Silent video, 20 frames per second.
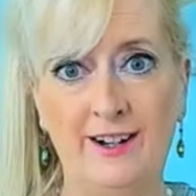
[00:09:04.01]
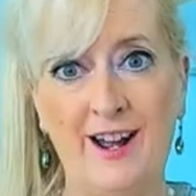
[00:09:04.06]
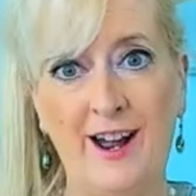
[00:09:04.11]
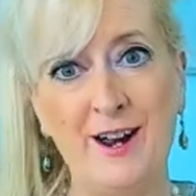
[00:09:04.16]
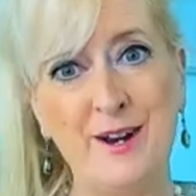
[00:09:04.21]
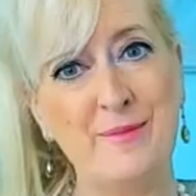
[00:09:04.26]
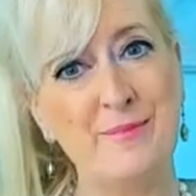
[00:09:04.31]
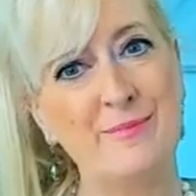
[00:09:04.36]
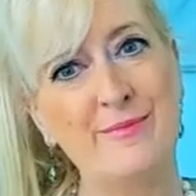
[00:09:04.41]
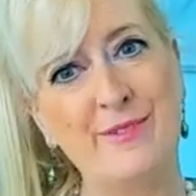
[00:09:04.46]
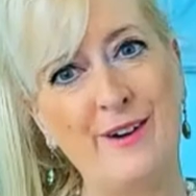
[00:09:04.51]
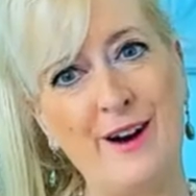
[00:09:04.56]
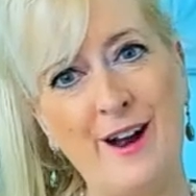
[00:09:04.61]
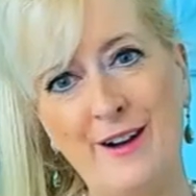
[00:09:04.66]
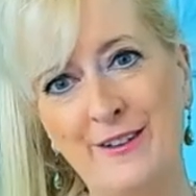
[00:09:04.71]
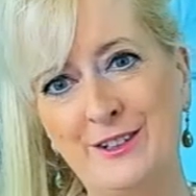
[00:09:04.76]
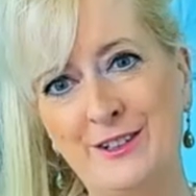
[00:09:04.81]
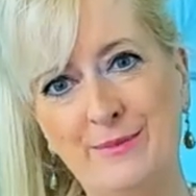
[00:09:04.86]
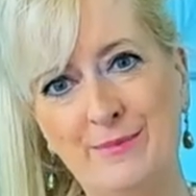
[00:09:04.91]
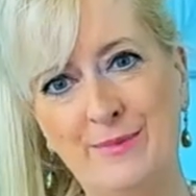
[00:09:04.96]
I am
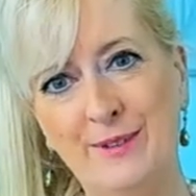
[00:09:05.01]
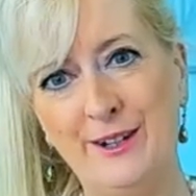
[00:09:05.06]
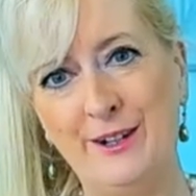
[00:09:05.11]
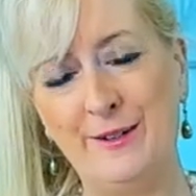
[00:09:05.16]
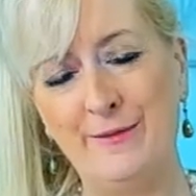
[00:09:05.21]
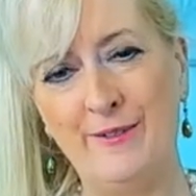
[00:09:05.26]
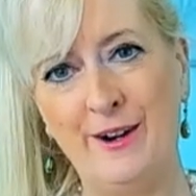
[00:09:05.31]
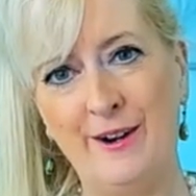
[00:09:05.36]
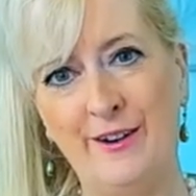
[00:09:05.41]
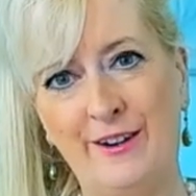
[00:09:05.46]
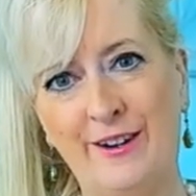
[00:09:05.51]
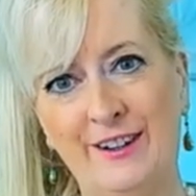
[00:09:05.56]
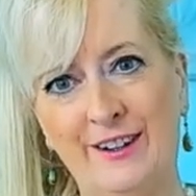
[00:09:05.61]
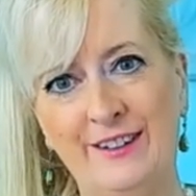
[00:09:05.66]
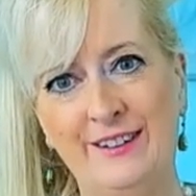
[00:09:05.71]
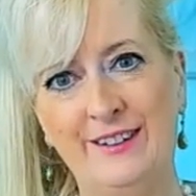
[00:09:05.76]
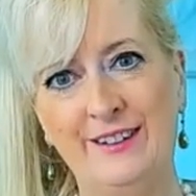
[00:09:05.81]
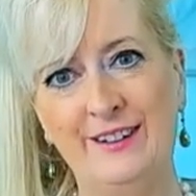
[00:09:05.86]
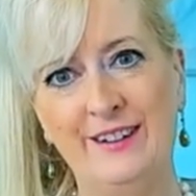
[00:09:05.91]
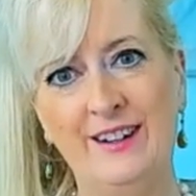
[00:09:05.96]
proud to be an American.